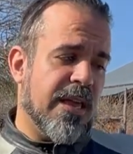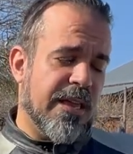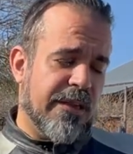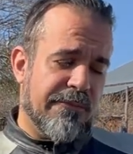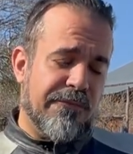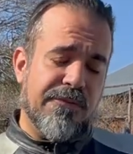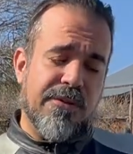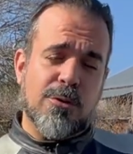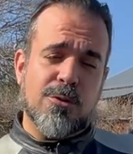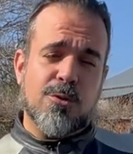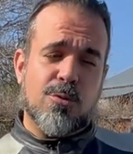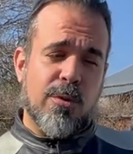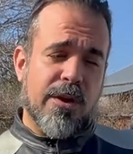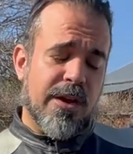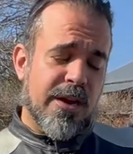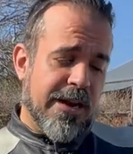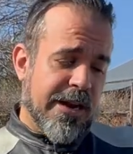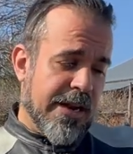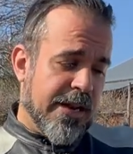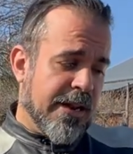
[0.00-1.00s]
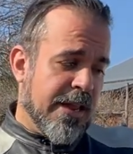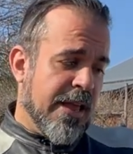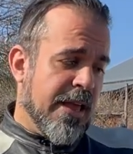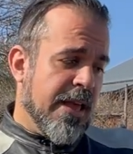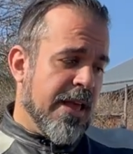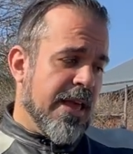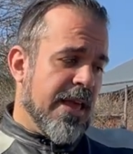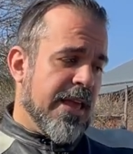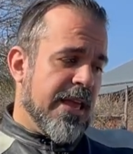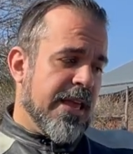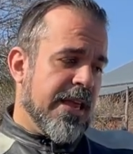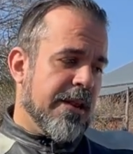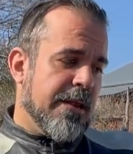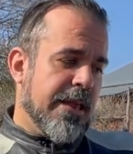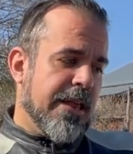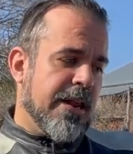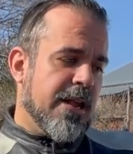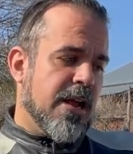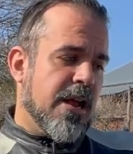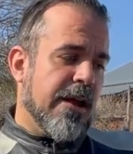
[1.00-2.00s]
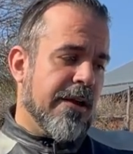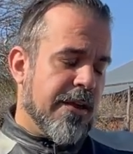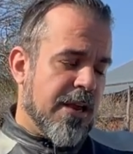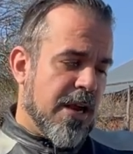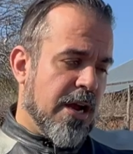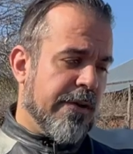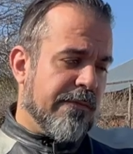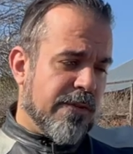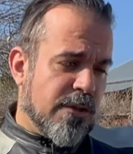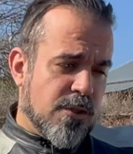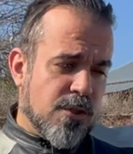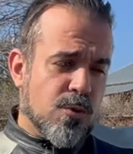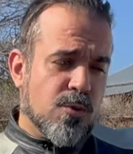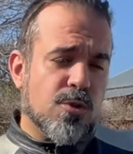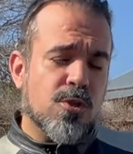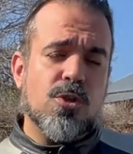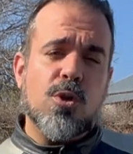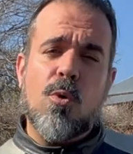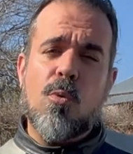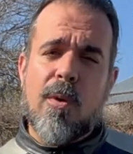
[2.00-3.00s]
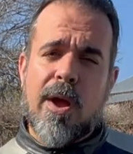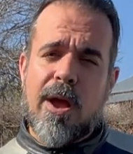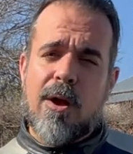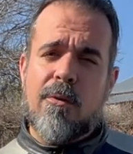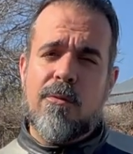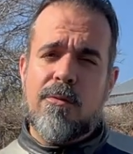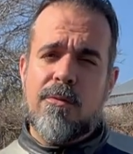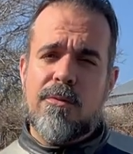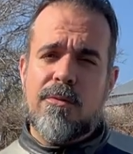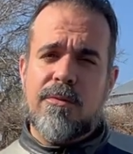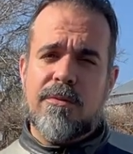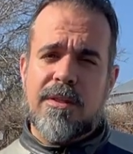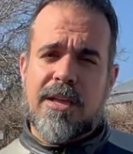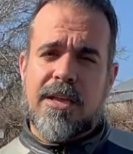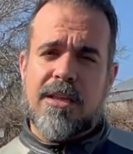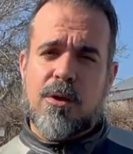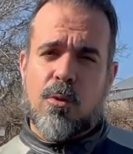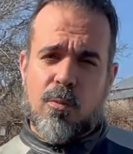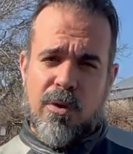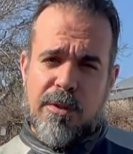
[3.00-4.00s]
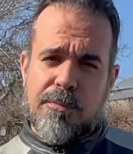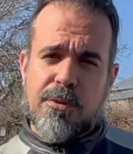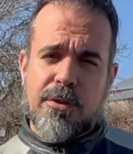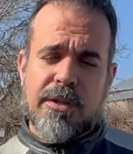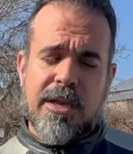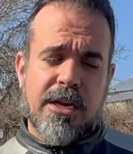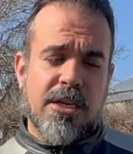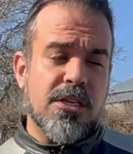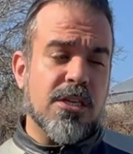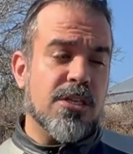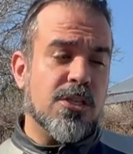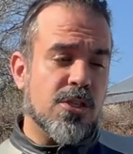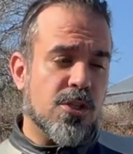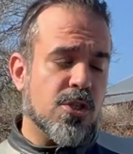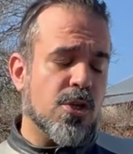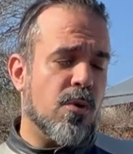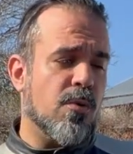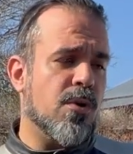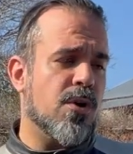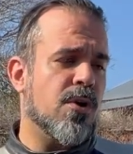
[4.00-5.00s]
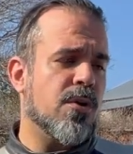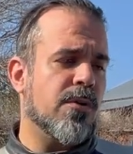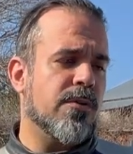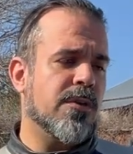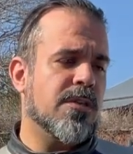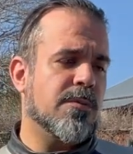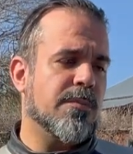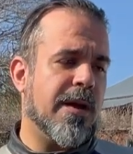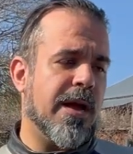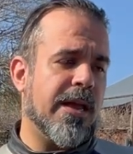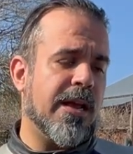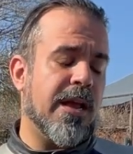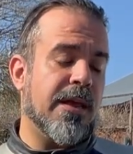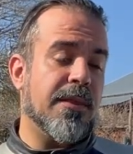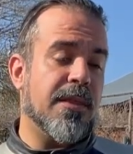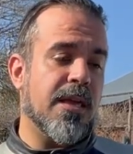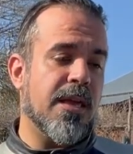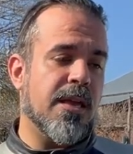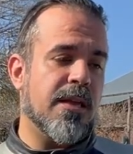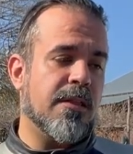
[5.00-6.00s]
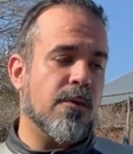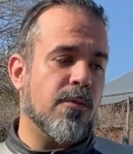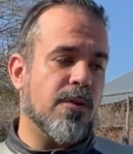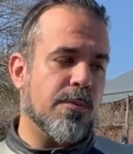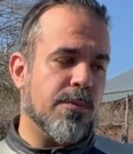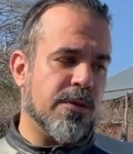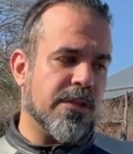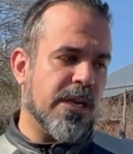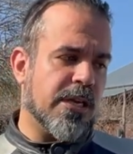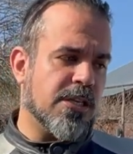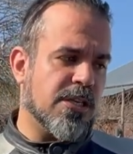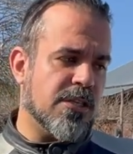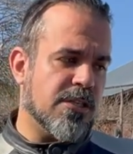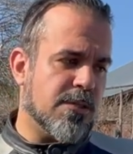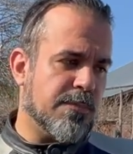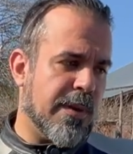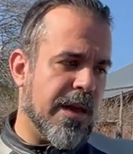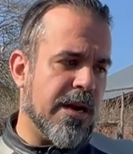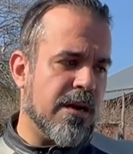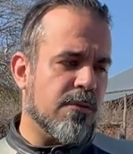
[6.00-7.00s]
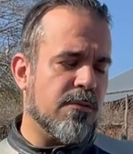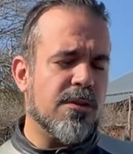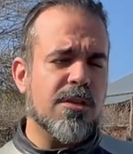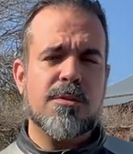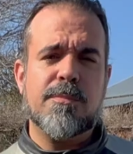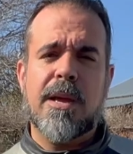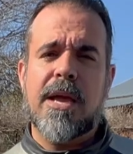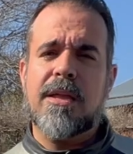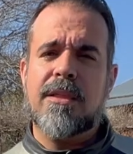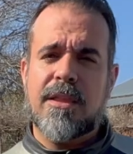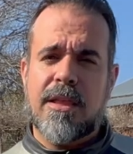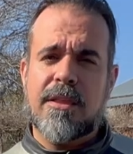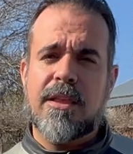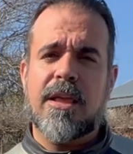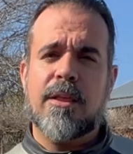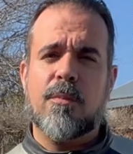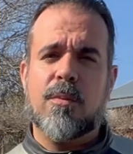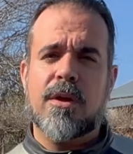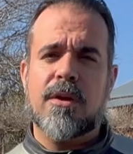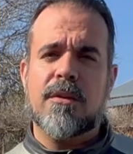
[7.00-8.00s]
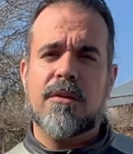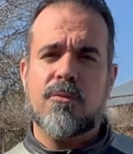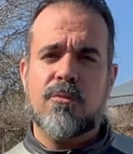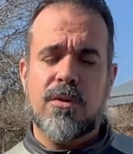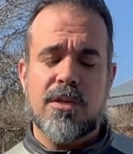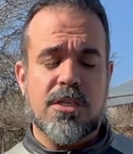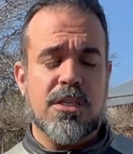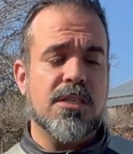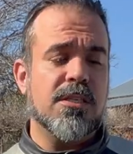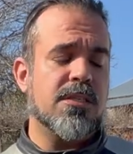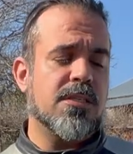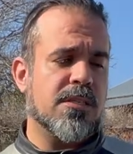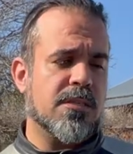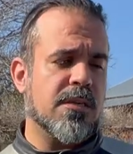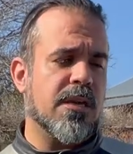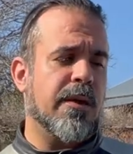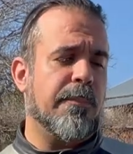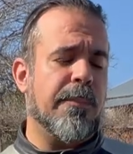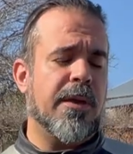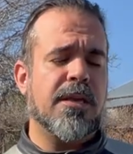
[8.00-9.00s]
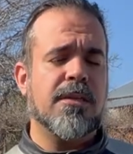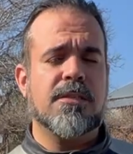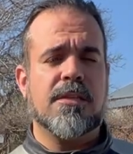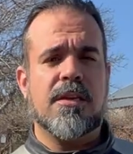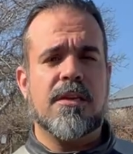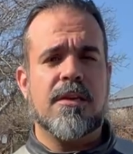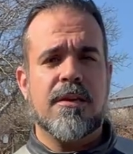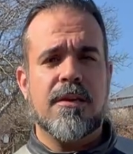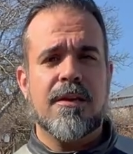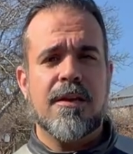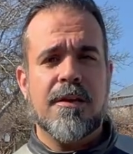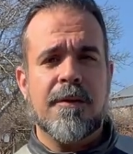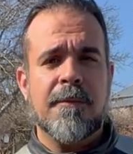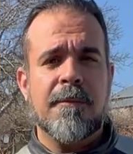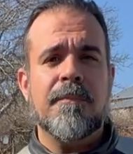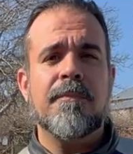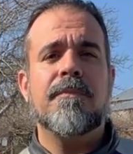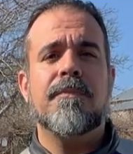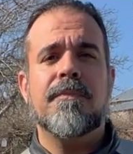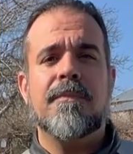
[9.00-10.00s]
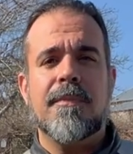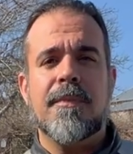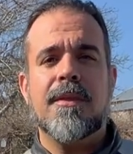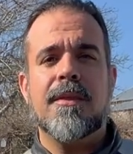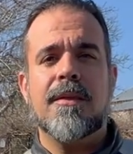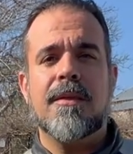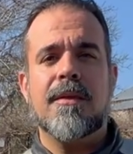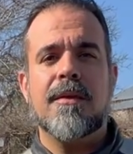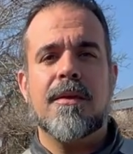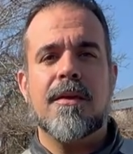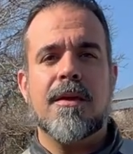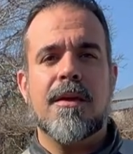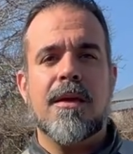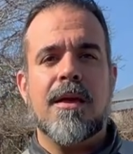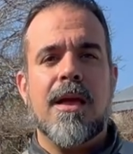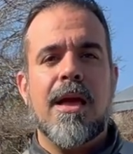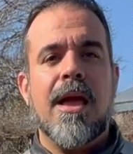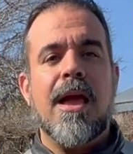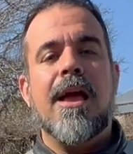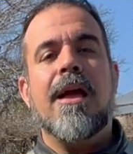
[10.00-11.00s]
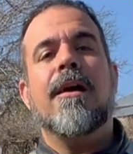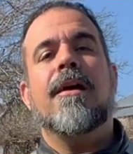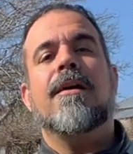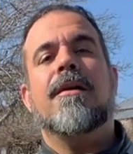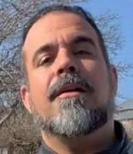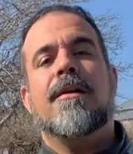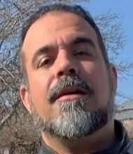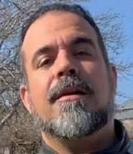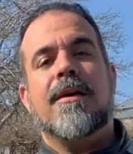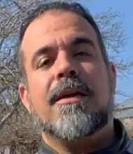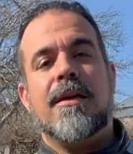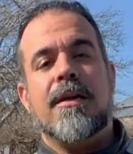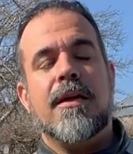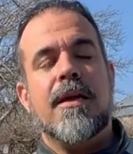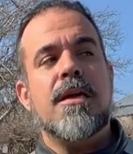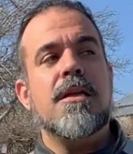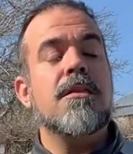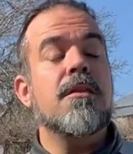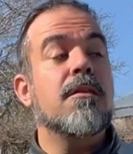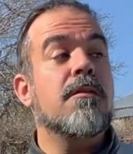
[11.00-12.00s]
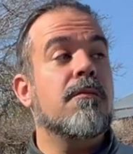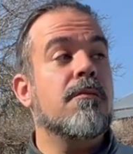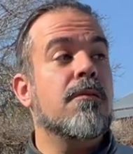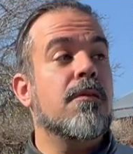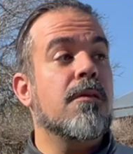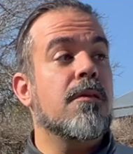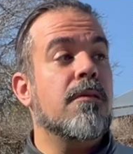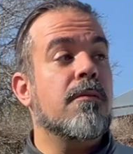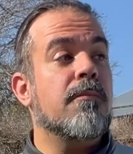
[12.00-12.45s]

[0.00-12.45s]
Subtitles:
It feels quicker, and it covers you so well. Like the wind protection is so good on this bike. I think the wind protection is better on this bike than the other one, which is amazing. And the seating position's kind of similar, right? A little bit.